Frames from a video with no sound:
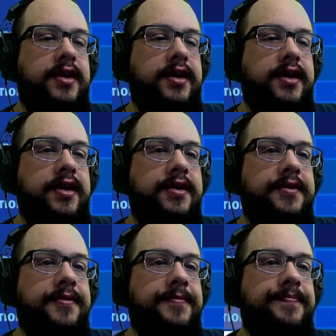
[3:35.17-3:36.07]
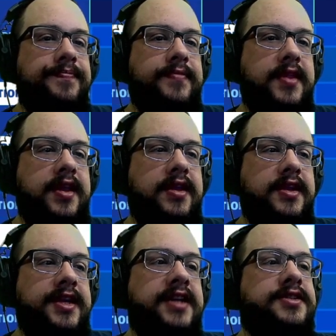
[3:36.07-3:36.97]
Um, the
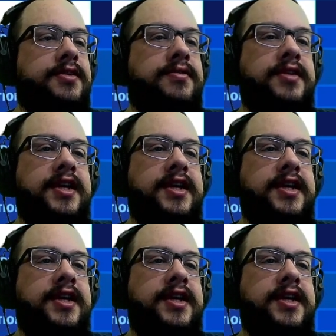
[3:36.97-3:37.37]
dead zone